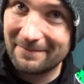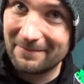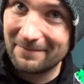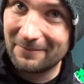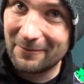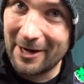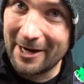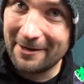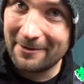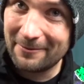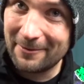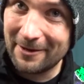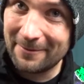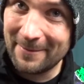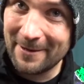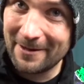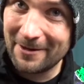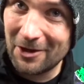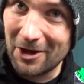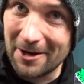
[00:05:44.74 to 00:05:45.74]
Right, you with
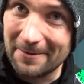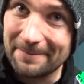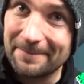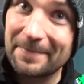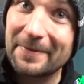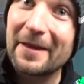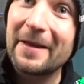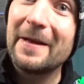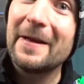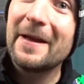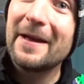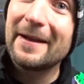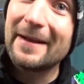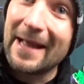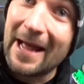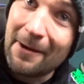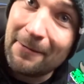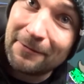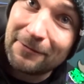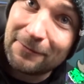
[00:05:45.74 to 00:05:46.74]
me? Good.
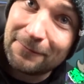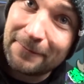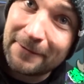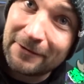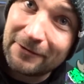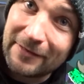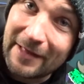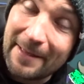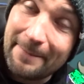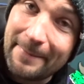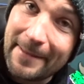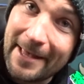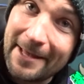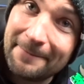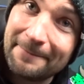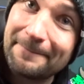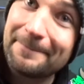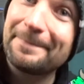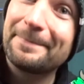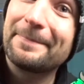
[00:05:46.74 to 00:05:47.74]
Now once you finish that
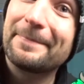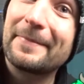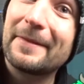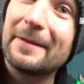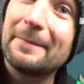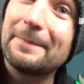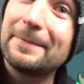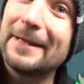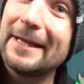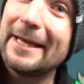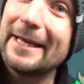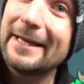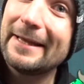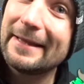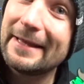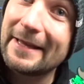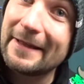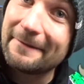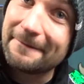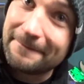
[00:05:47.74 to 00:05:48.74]
bend, play
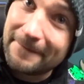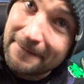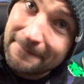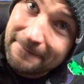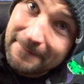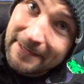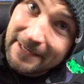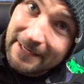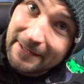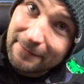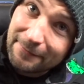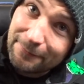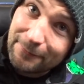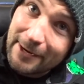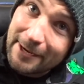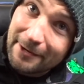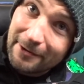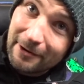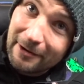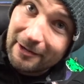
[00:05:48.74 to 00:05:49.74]
the 15th
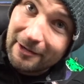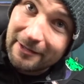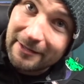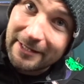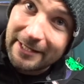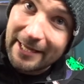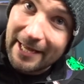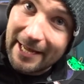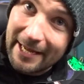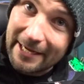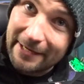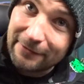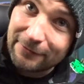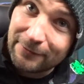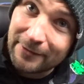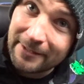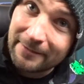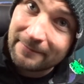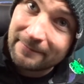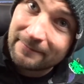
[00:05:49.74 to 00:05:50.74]
fret on the high E
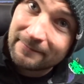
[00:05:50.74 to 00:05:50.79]
string.